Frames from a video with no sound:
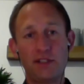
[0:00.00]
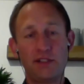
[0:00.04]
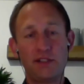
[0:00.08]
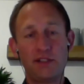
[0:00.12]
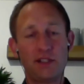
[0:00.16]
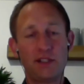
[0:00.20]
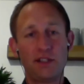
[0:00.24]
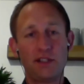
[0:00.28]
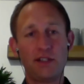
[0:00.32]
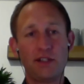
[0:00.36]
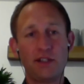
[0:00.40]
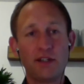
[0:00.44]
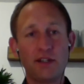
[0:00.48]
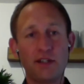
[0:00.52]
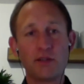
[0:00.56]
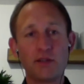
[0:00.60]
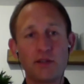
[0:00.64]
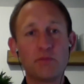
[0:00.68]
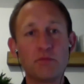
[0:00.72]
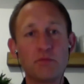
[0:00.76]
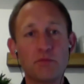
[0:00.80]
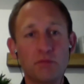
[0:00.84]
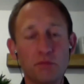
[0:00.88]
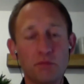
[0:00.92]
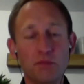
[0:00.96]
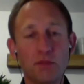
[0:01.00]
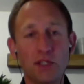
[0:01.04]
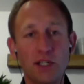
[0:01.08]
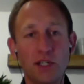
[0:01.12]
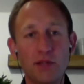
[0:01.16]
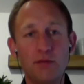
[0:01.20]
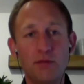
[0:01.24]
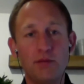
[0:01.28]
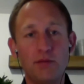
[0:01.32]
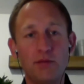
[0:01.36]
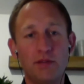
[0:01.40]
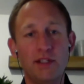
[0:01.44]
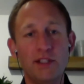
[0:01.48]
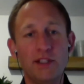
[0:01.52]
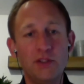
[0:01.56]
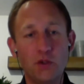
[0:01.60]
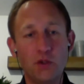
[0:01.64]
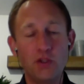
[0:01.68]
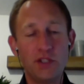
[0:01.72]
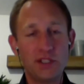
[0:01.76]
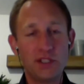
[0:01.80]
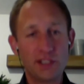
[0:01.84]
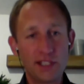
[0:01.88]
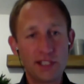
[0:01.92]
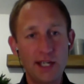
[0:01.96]
are
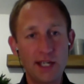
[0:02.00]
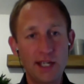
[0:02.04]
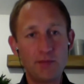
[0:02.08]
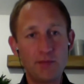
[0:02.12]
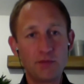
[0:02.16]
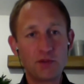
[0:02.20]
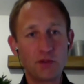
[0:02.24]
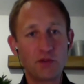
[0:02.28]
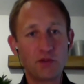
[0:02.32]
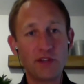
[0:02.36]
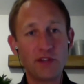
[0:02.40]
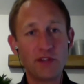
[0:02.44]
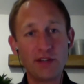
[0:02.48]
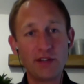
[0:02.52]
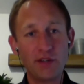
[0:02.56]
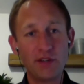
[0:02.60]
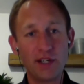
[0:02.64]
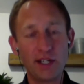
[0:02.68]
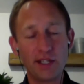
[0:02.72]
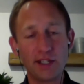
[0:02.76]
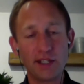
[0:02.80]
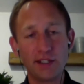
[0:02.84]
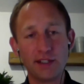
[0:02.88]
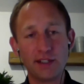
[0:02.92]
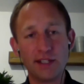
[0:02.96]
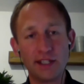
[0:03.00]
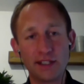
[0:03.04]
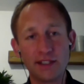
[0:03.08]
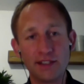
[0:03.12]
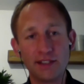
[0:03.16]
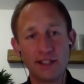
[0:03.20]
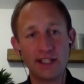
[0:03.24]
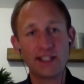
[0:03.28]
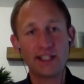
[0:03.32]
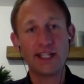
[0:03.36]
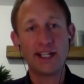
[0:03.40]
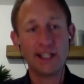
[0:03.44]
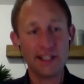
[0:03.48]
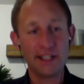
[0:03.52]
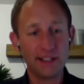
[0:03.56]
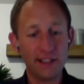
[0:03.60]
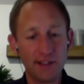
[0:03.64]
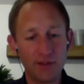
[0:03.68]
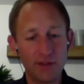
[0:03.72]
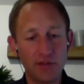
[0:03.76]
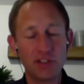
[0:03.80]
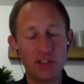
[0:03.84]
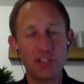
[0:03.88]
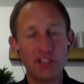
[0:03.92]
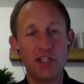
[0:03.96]
enjoying the same sort of thing, really. They're getting
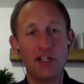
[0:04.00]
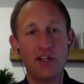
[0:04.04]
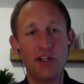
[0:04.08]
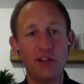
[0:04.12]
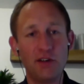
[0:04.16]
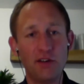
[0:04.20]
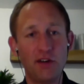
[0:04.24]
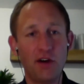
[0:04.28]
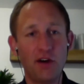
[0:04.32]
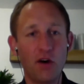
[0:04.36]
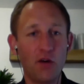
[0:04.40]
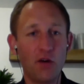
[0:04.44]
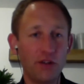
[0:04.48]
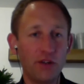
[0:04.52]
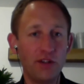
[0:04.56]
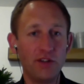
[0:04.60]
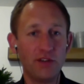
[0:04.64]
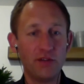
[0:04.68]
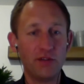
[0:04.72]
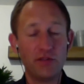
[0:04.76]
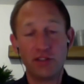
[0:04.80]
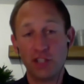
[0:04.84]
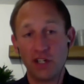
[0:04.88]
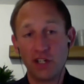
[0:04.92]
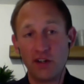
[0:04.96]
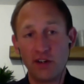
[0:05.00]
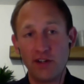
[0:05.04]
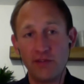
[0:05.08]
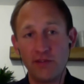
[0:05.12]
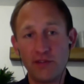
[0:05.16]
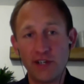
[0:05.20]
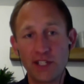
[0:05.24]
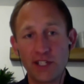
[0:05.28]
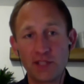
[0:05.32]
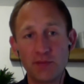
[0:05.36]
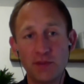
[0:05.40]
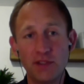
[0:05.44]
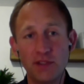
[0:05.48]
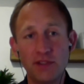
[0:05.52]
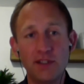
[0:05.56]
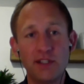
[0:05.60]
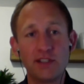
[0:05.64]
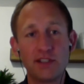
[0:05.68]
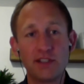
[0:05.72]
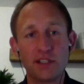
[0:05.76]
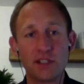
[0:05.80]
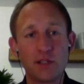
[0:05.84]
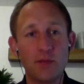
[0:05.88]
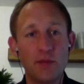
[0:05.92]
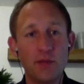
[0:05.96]
Absolutely. The return on investment
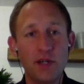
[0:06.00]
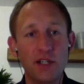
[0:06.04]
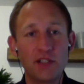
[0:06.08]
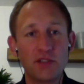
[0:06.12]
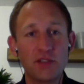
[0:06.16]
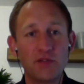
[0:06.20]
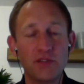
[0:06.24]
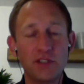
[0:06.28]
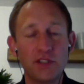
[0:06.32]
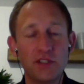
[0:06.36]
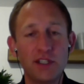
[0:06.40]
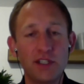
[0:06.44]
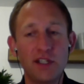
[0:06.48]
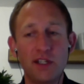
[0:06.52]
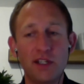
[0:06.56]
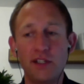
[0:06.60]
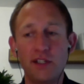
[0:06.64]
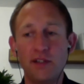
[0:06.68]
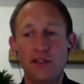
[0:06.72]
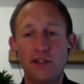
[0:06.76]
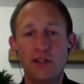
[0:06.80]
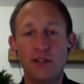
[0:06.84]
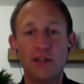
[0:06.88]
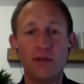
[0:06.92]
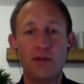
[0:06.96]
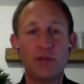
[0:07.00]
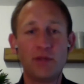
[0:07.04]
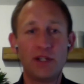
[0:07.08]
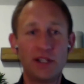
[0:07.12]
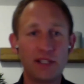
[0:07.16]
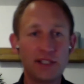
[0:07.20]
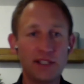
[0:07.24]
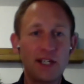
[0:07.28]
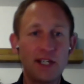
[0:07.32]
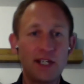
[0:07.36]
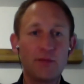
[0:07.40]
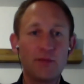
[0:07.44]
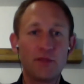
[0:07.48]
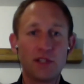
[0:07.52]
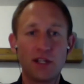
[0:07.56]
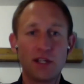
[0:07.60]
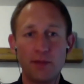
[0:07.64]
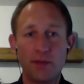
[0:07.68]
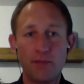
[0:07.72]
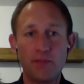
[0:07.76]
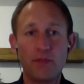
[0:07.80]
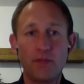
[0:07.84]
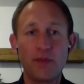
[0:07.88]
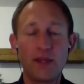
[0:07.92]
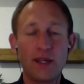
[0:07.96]
as a commercial return, but at the same
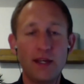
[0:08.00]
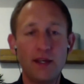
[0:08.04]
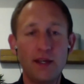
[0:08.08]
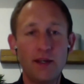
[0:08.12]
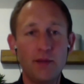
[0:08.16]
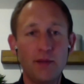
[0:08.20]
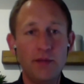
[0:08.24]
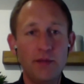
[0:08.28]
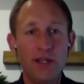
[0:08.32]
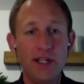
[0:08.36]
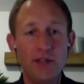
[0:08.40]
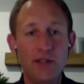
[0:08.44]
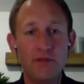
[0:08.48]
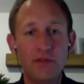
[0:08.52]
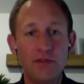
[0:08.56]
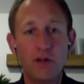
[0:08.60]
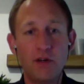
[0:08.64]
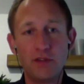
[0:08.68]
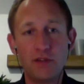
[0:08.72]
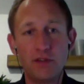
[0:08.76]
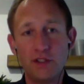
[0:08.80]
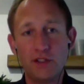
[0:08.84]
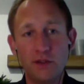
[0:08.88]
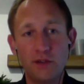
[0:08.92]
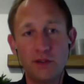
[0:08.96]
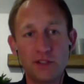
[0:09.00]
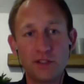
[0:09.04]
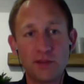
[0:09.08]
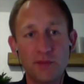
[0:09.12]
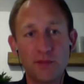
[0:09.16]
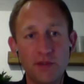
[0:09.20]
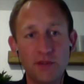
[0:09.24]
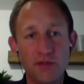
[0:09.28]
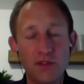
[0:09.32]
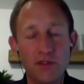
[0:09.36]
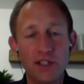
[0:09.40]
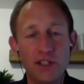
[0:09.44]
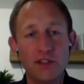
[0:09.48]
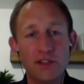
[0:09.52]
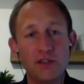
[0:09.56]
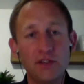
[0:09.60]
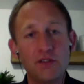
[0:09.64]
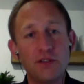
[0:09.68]
time being involved in doing something really good.